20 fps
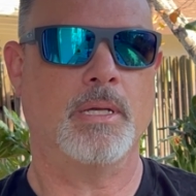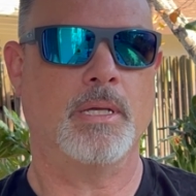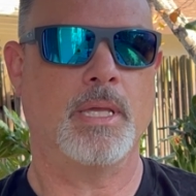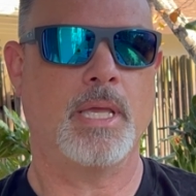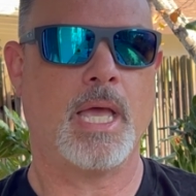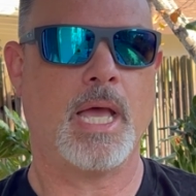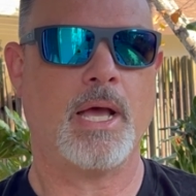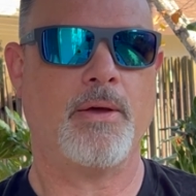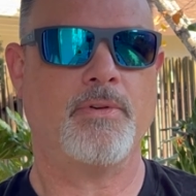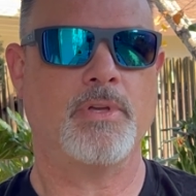
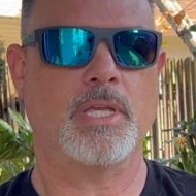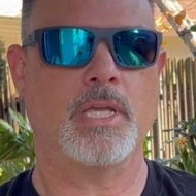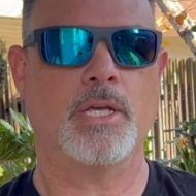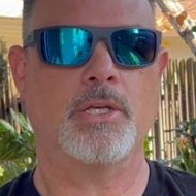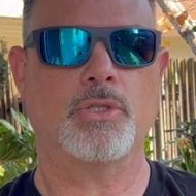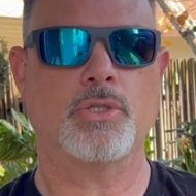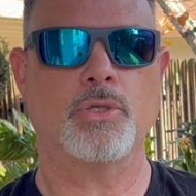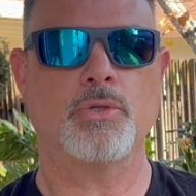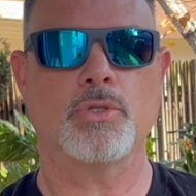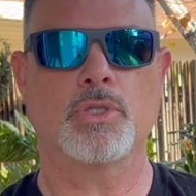having
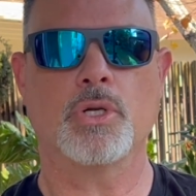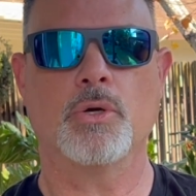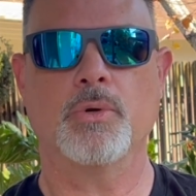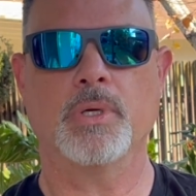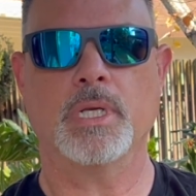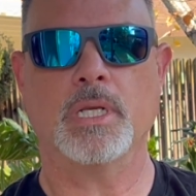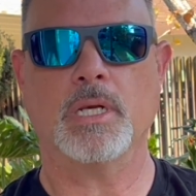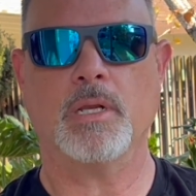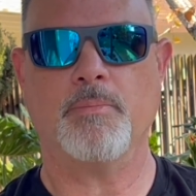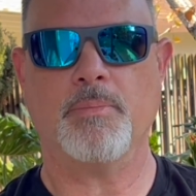issues going
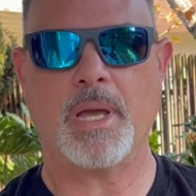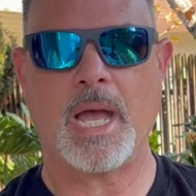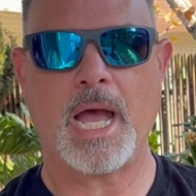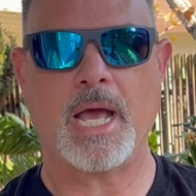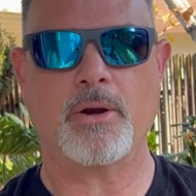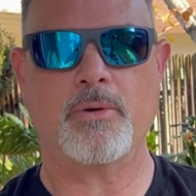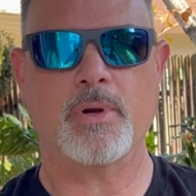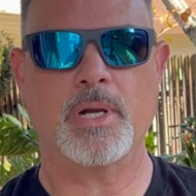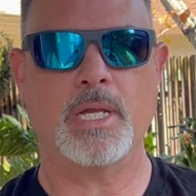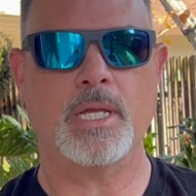into
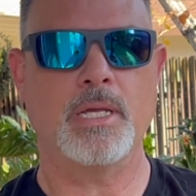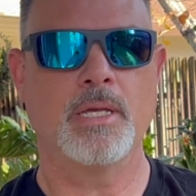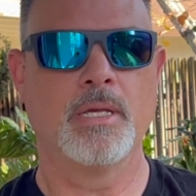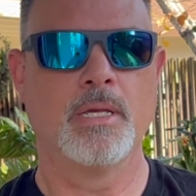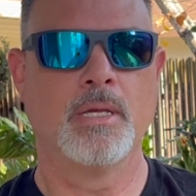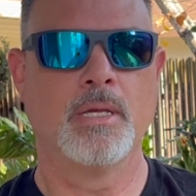battery.